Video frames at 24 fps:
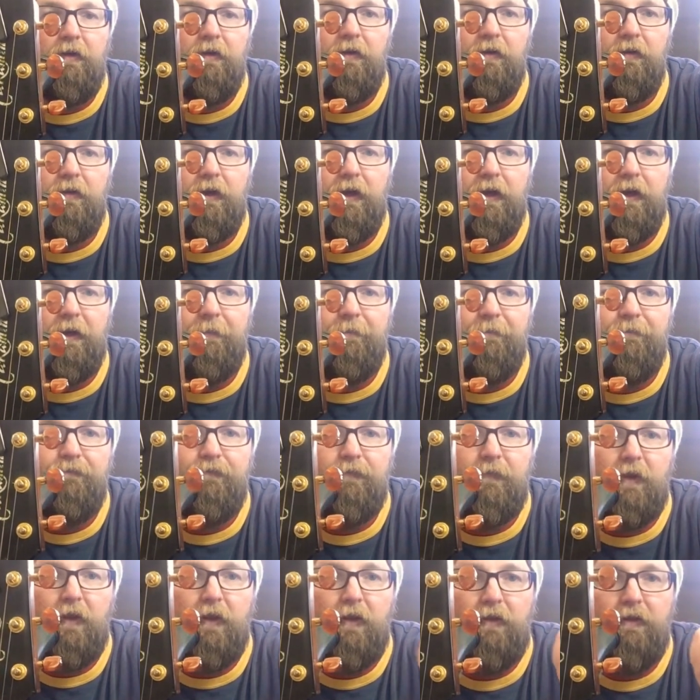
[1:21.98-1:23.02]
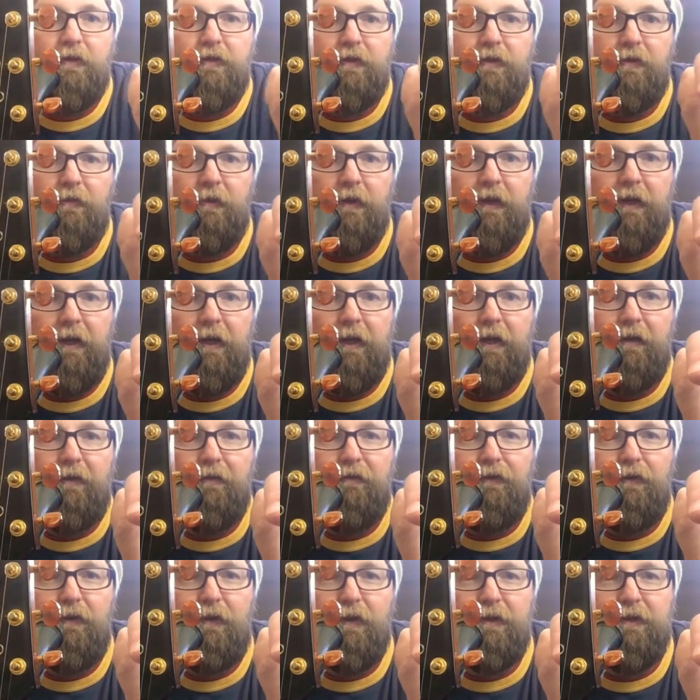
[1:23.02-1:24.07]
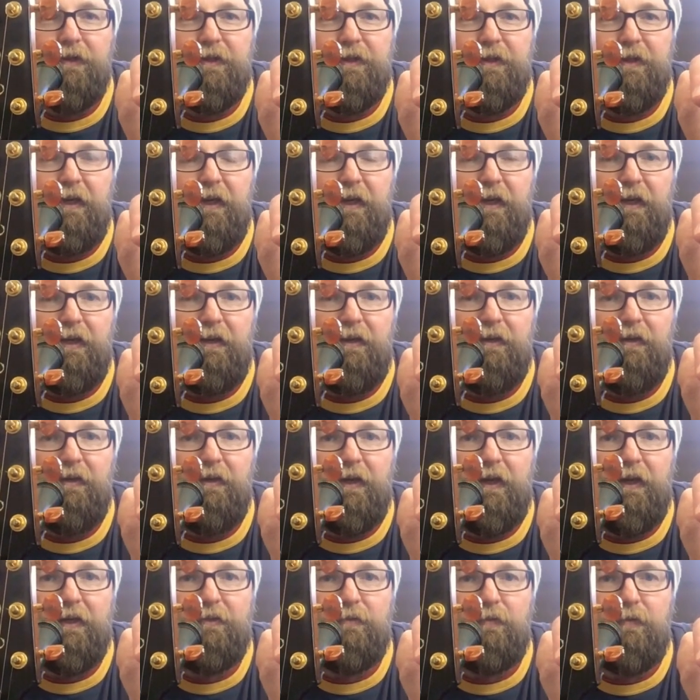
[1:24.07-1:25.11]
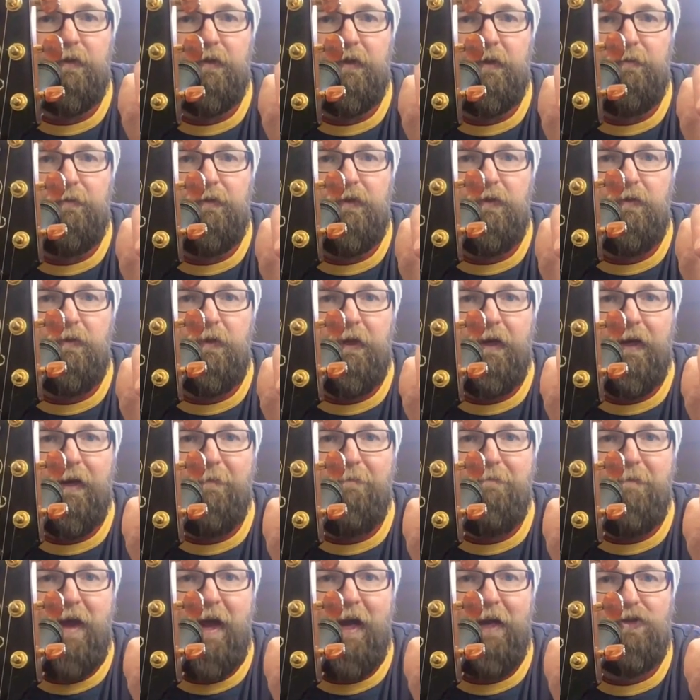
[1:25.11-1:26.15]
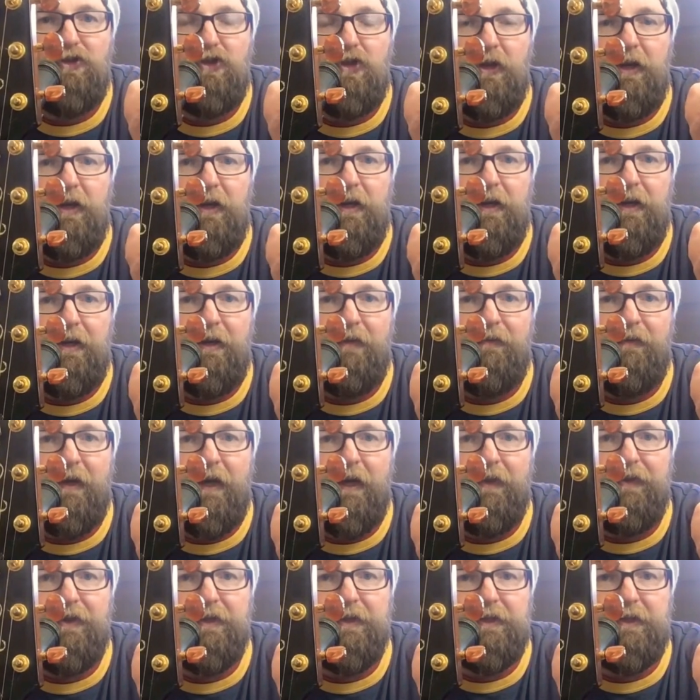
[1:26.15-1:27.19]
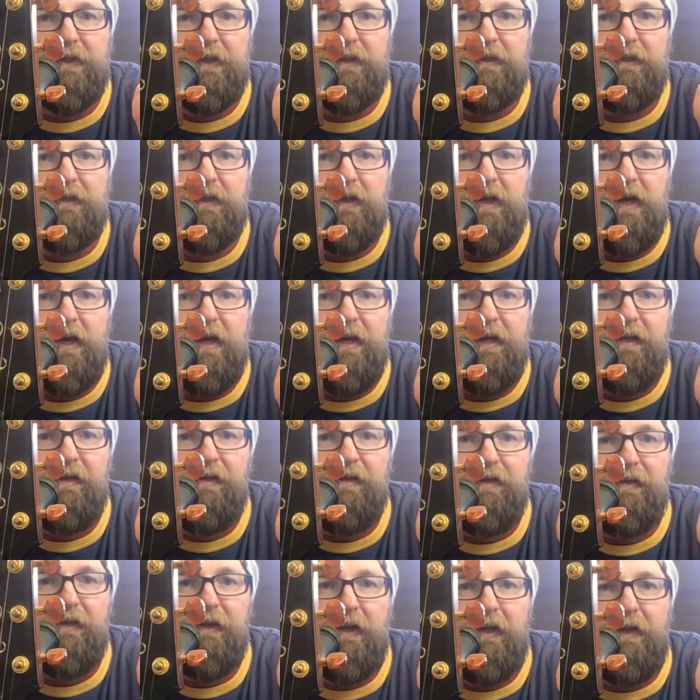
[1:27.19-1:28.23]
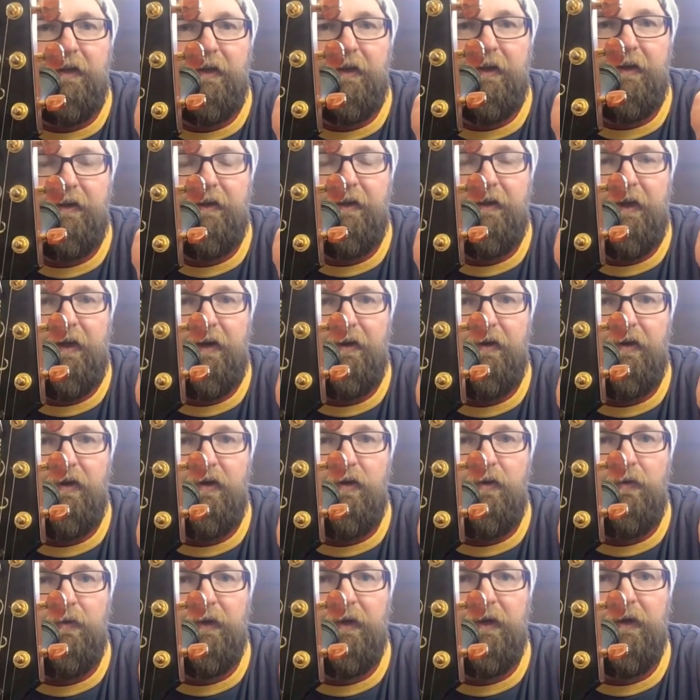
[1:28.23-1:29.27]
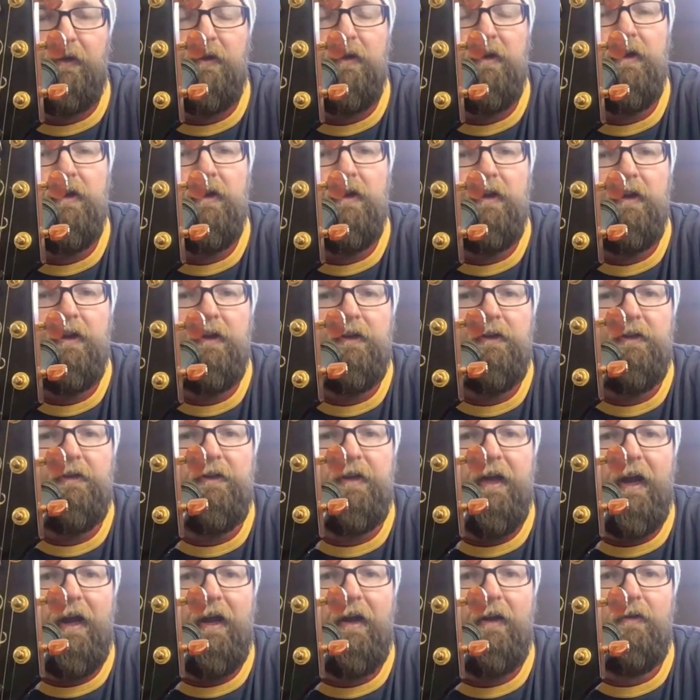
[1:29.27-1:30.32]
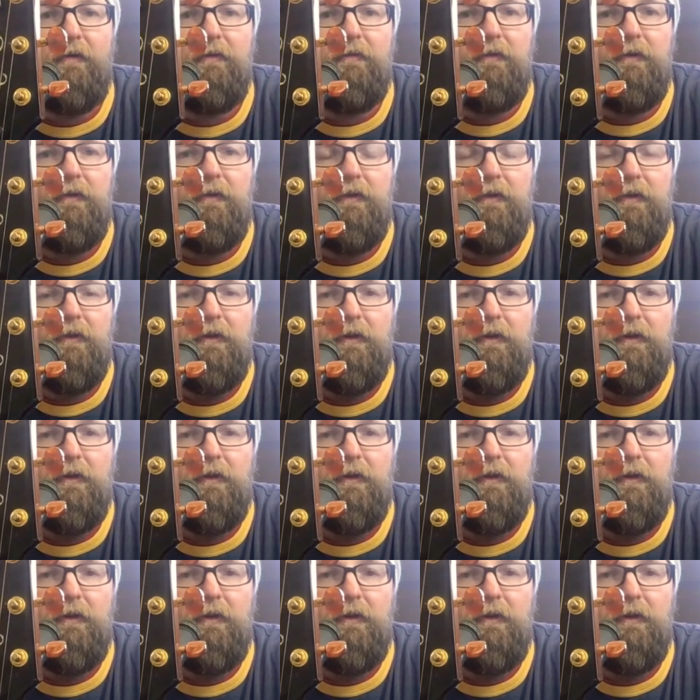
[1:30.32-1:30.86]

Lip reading: Okay, so again, if you can see it, that's what I'm doing. I'm matching it. I've got the 6 lines and then that are going down,